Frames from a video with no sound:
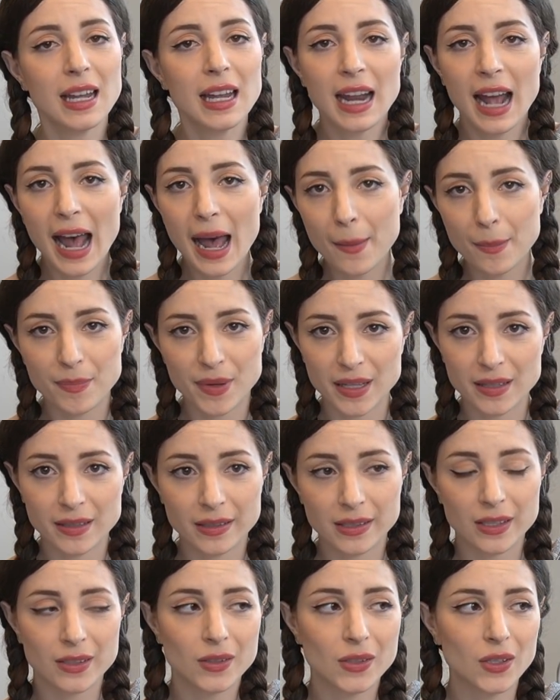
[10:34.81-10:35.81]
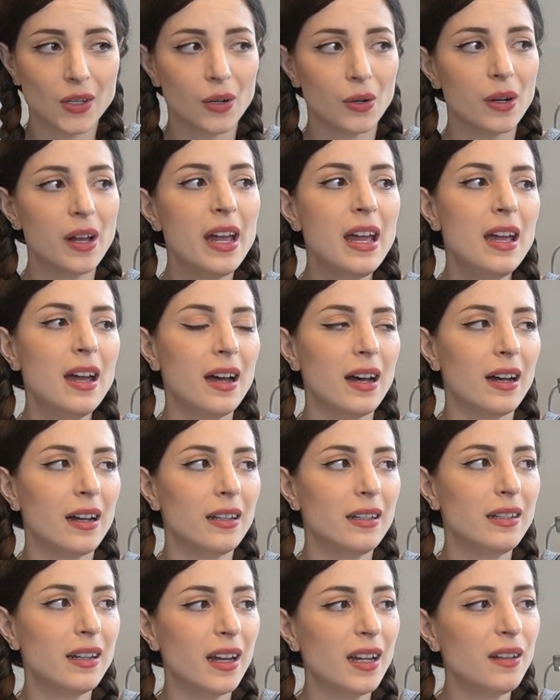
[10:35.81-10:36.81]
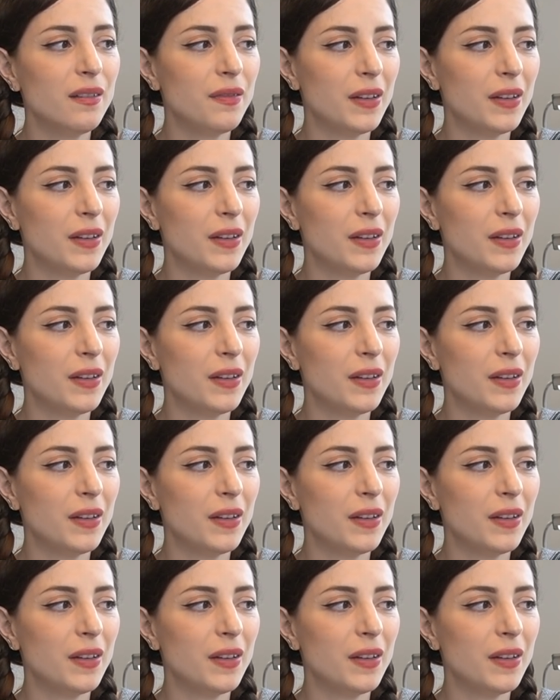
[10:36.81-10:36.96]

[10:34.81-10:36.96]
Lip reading: It happens. So none